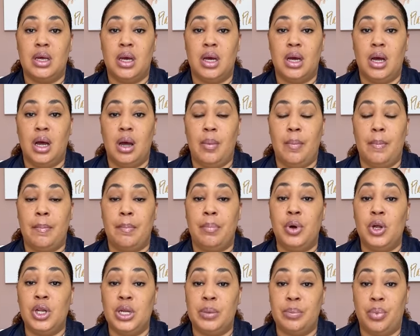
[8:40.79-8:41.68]

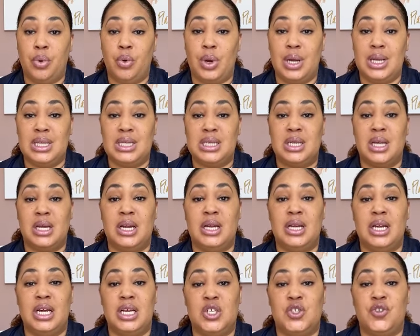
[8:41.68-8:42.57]
bullet points than
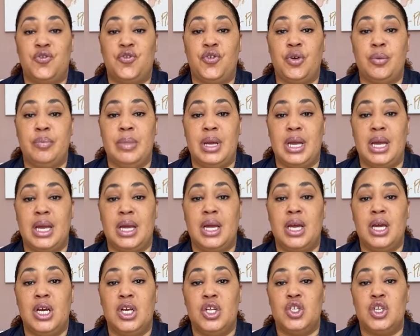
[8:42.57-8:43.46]
it is for
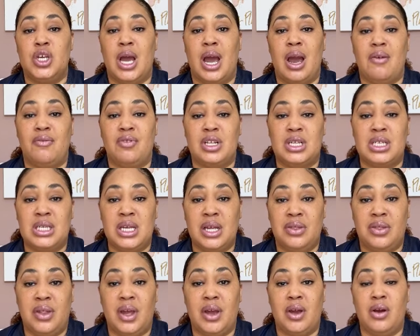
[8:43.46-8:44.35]
me to have to
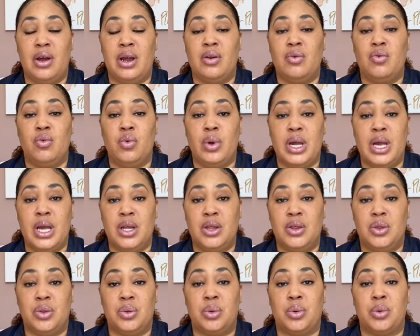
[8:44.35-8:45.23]
sit there and
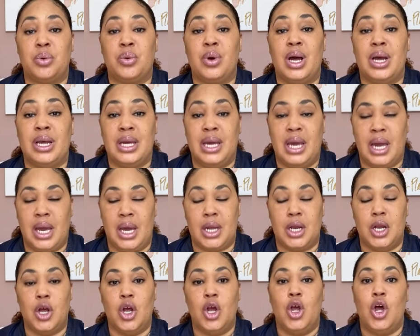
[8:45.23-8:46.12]
read through,
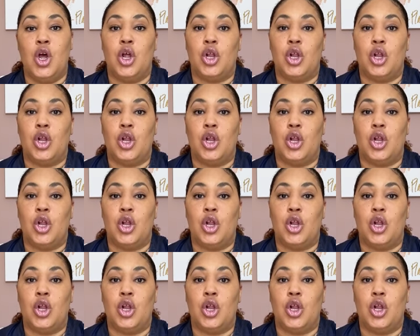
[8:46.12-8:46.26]
again,